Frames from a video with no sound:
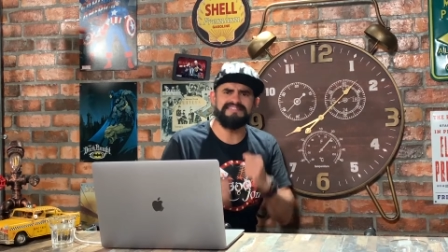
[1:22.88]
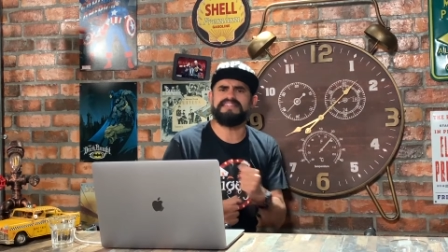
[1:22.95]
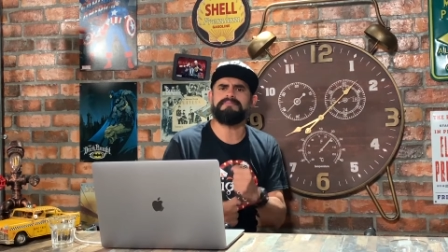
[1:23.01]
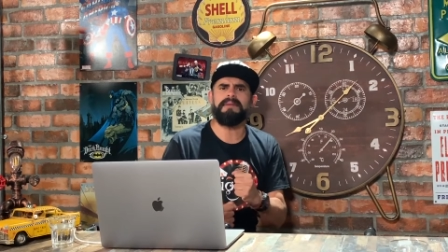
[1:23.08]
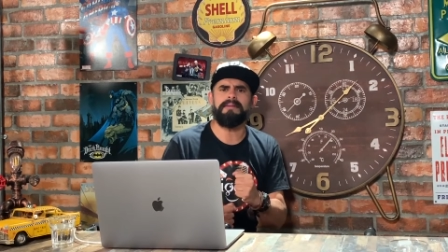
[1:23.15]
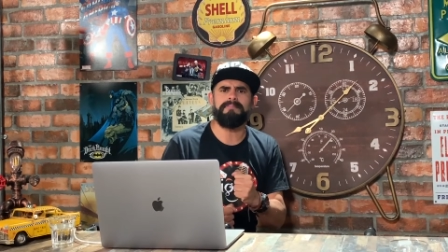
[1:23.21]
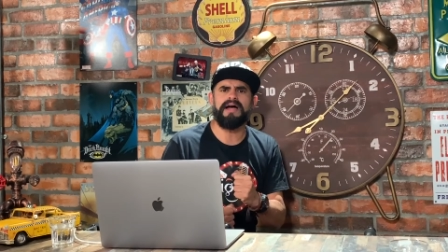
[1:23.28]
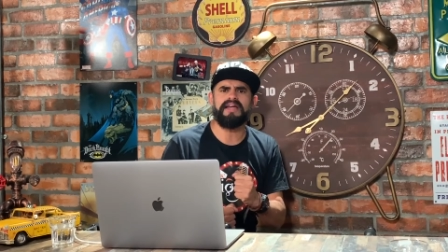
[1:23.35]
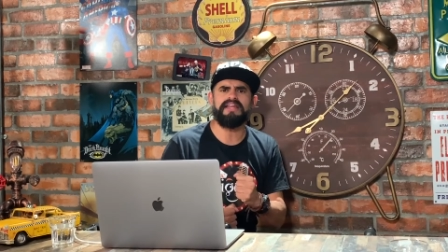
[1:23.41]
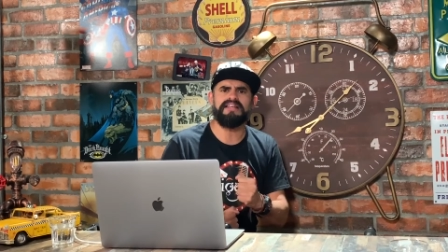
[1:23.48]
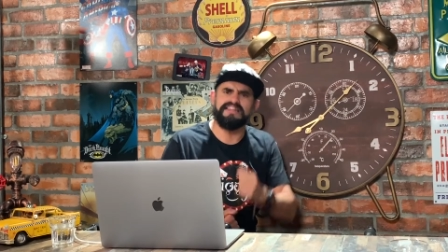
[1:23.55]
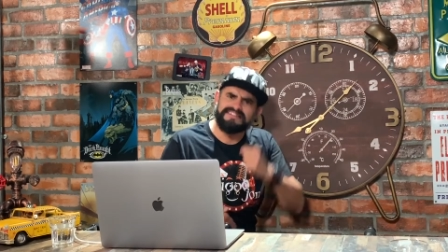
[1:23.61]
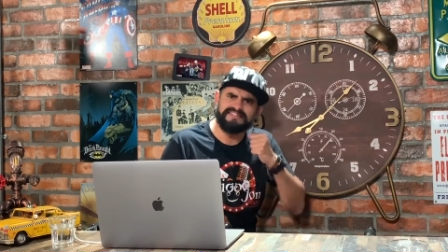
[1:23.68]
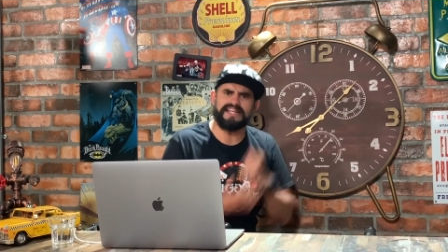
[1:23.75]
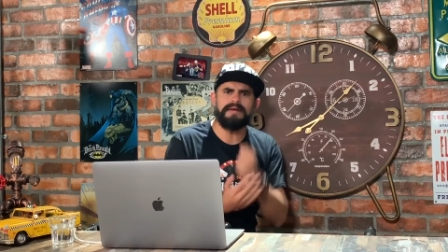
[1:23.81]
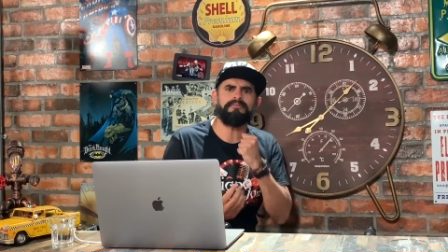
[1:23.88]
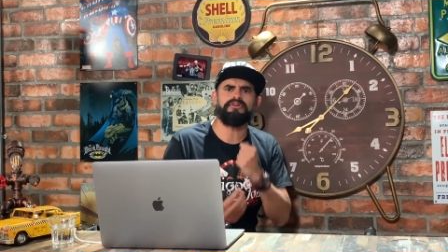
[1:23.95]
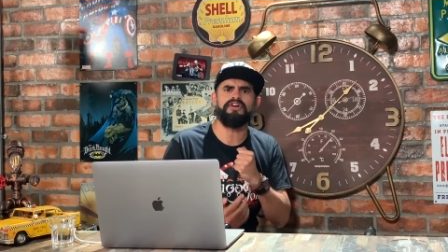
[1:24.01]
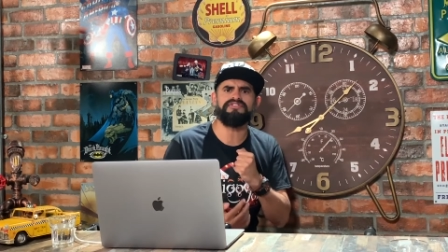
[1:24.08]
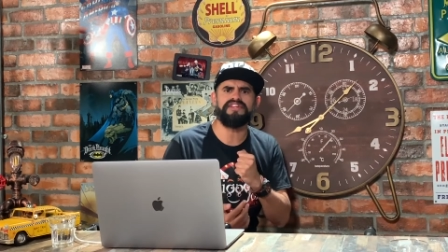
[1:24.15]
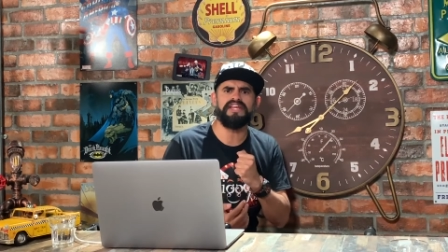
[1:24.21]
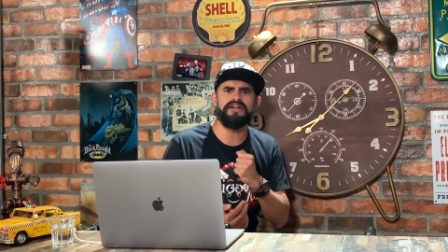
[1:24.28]
This is my bucket list that I'm
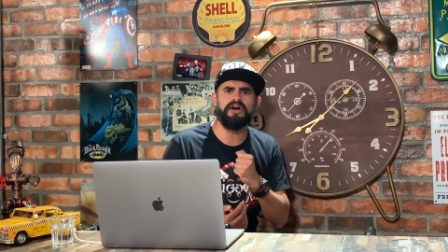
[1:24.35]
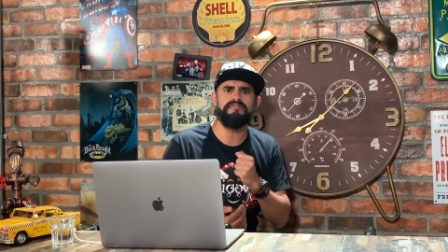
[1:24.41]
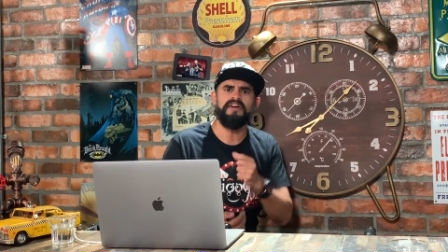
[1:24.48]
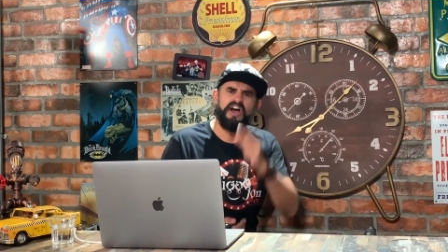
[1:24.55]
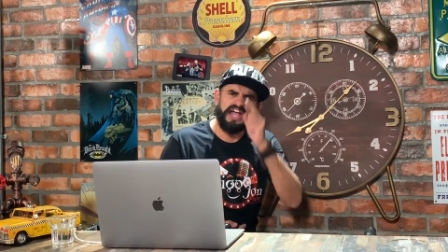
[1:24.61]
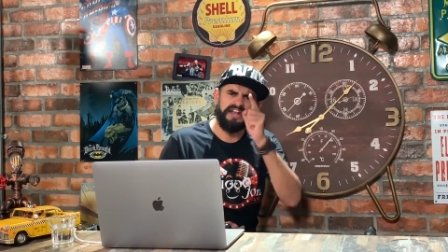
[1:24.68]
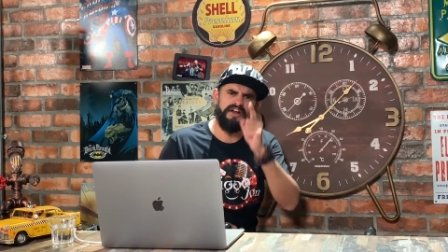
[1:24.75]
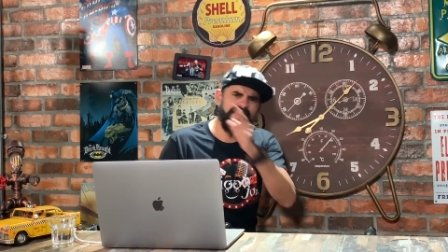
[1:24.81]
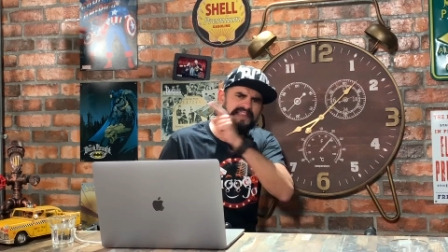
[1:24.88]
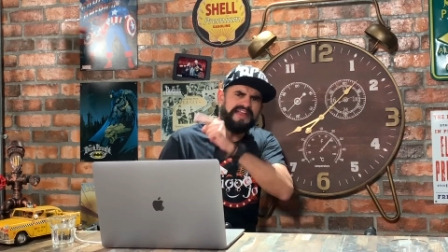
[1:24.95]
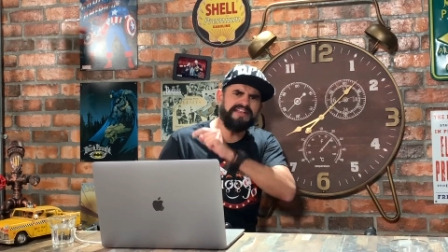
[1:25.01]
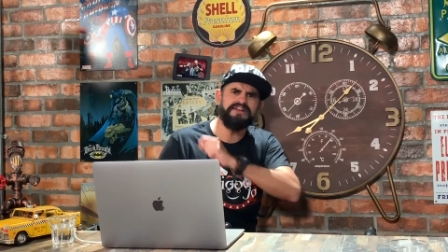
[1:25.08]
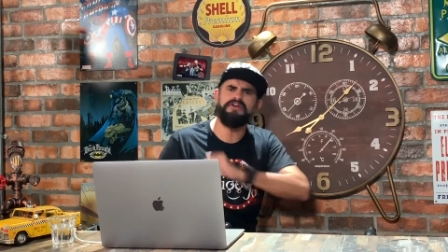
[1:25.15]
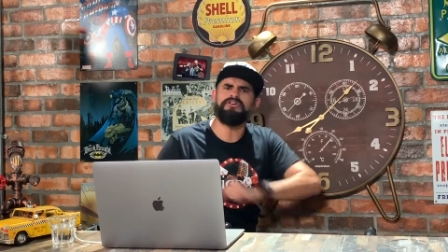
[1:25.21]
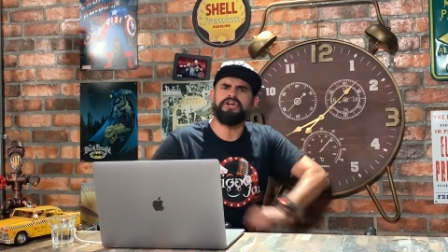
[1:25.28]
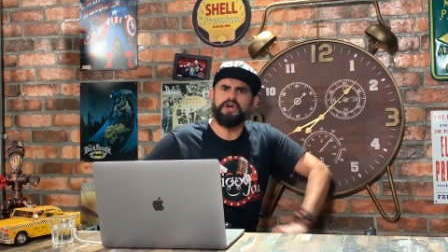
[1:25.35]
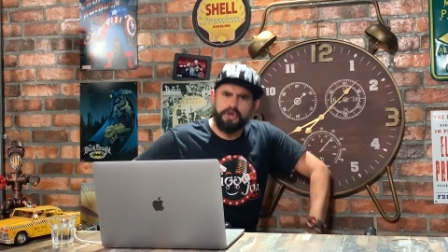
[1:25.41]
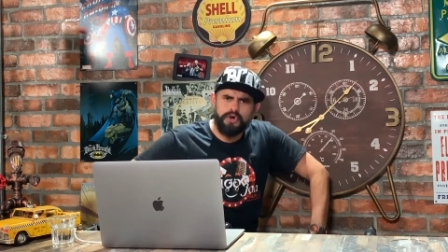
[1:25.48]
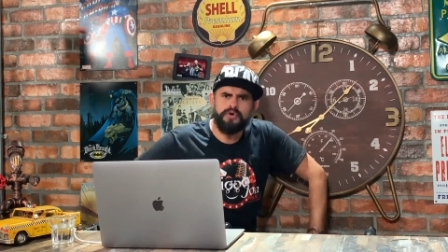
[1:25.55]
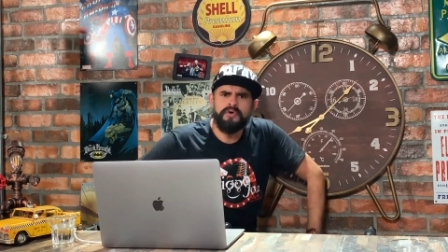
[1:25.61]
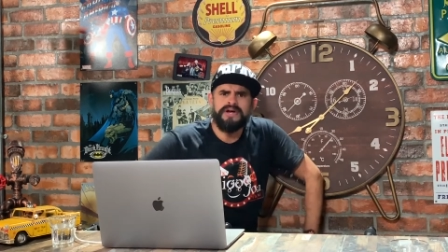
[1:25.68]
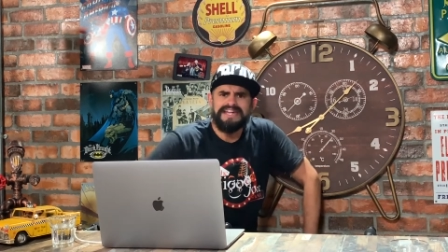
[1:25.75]
crossing it off. And on that note,
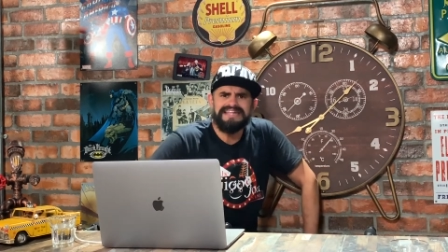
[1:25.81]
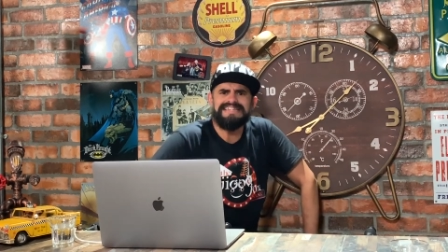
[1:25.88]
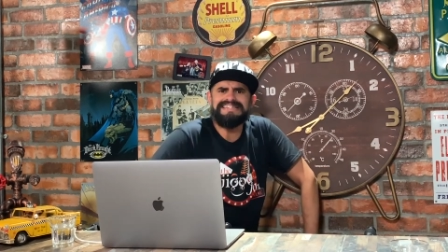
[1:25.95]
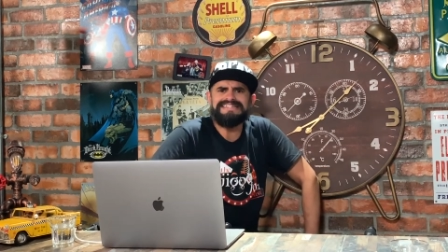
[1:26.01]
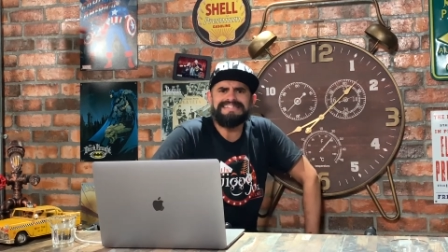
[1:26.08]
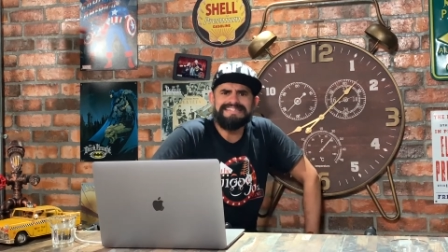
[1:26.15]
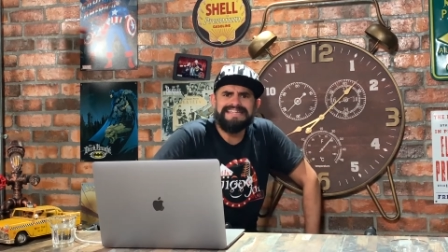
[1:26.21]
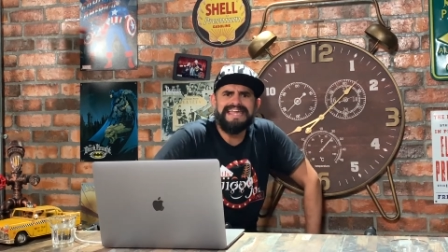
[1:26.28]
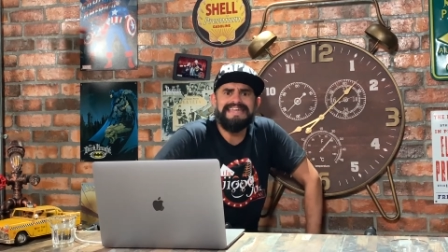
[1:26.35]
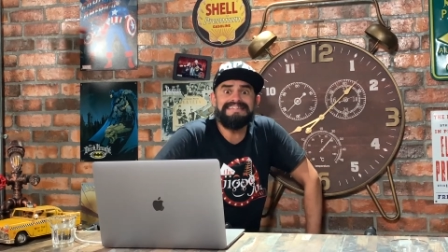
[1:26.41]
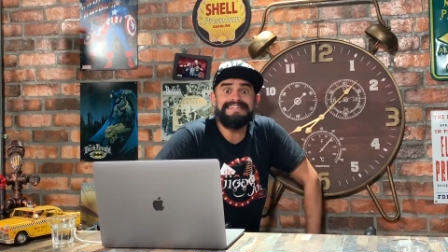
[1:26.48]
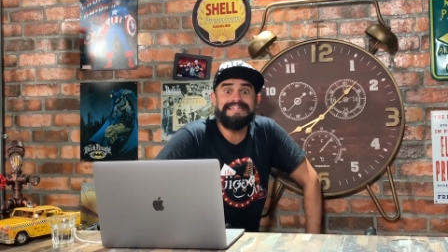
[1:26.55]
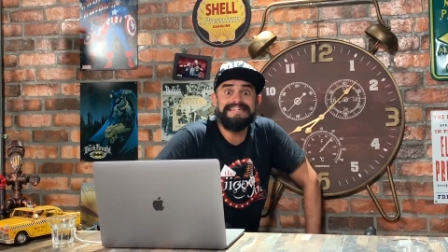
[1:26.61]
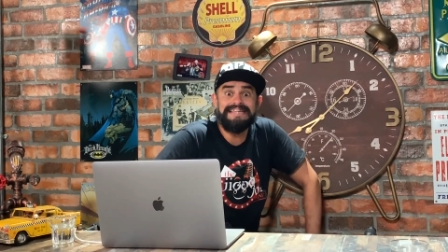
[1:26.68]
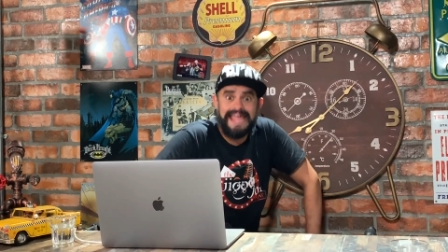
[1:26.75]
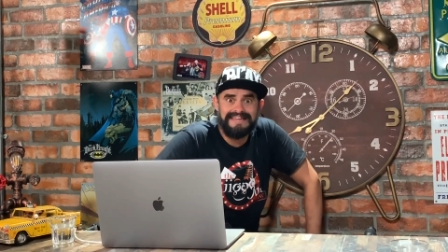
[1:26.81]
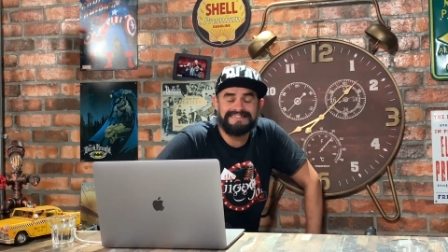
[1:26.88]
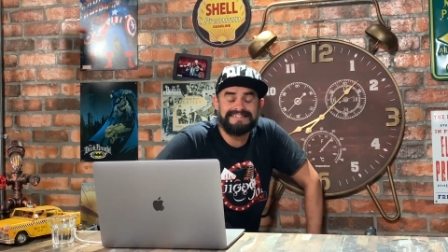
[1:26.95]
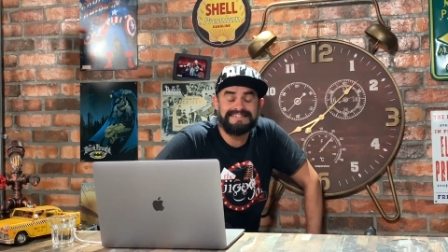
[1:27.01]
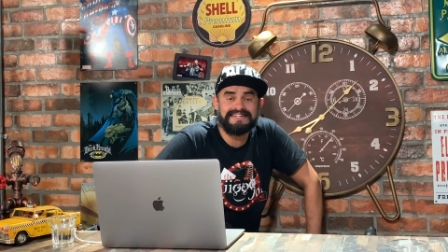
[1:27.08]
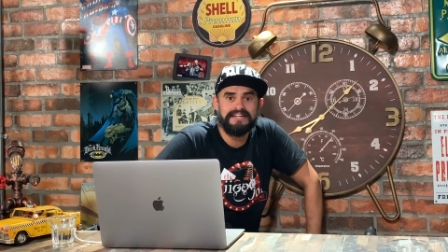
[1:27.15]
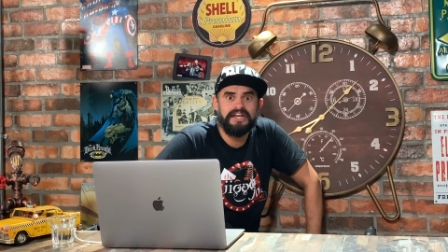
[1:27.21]
who is today's
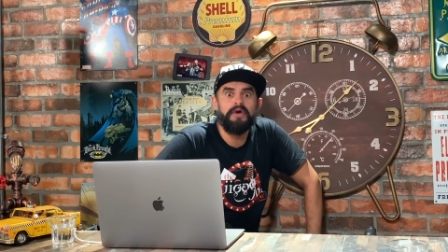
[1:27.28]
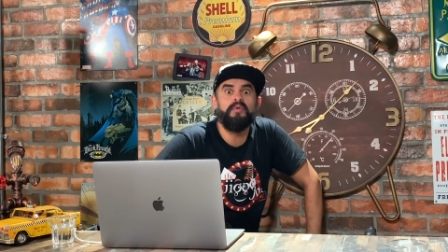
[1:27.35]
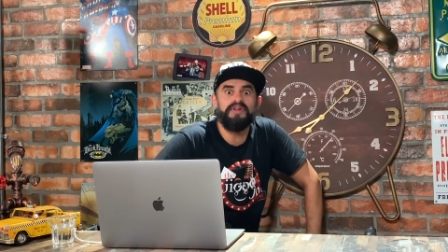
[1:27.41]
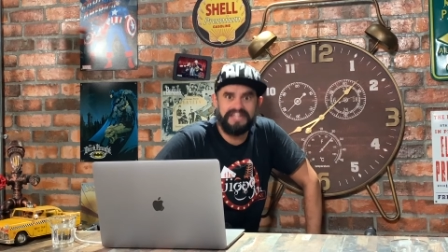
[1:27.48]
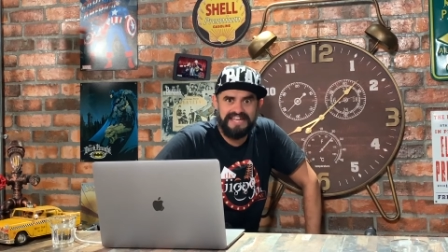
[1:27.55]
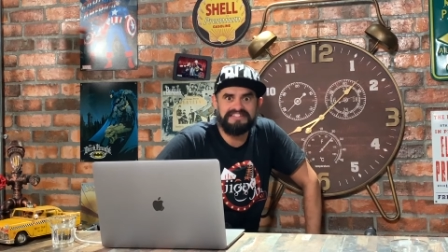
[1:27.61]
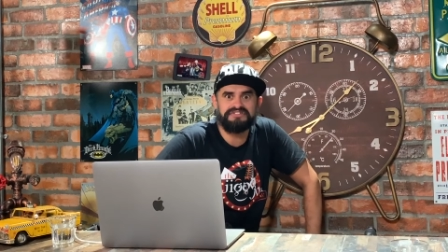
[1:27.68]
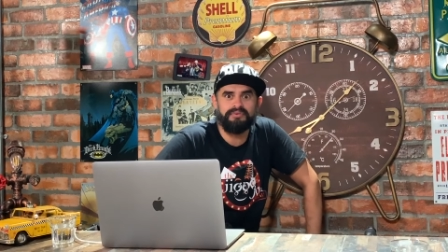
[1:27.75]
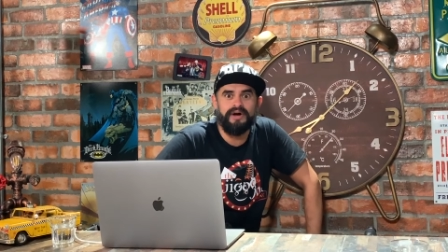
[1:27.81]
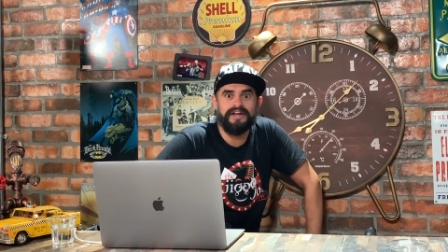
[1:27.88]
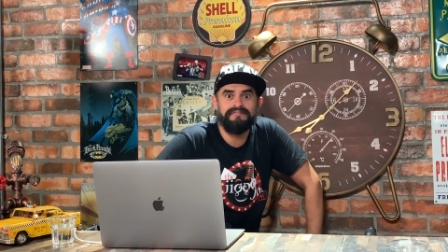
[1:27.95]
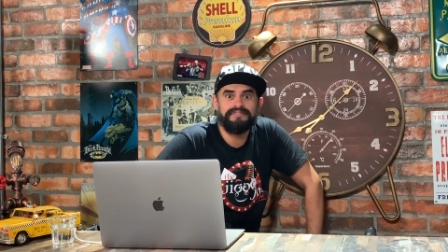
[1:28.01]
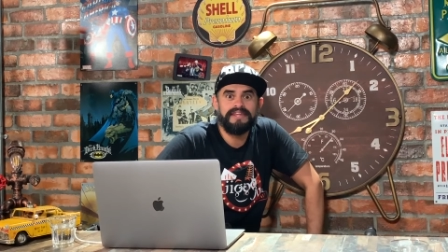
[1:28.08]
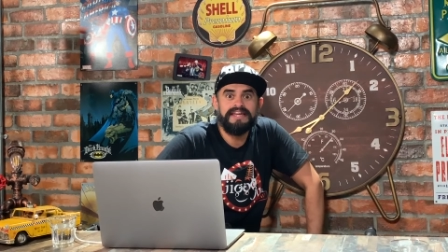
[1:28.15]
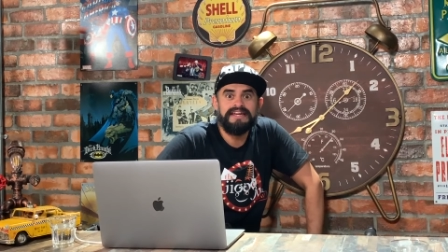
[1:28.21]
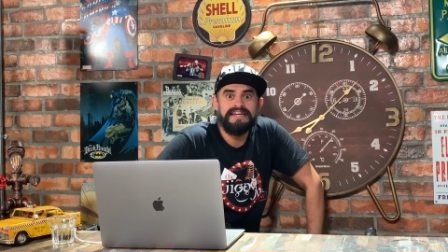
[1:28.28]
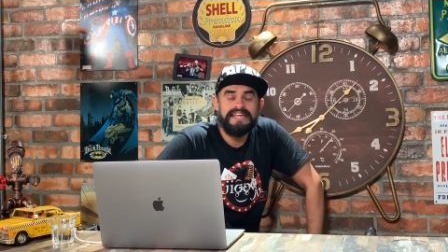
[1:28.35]
guest? Well, guess what?